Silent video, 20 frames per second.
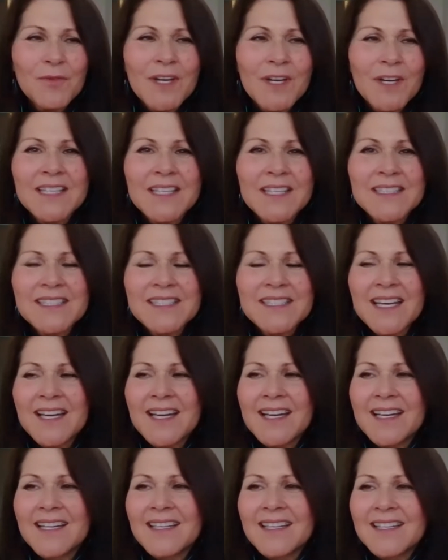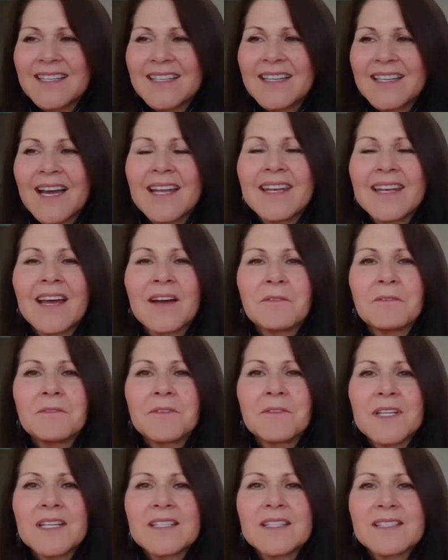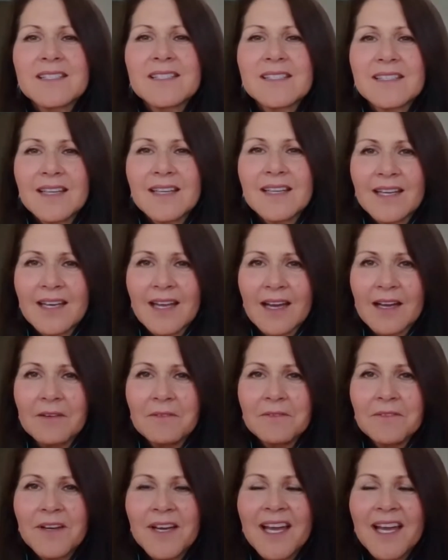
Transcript: but uh, enough is enough.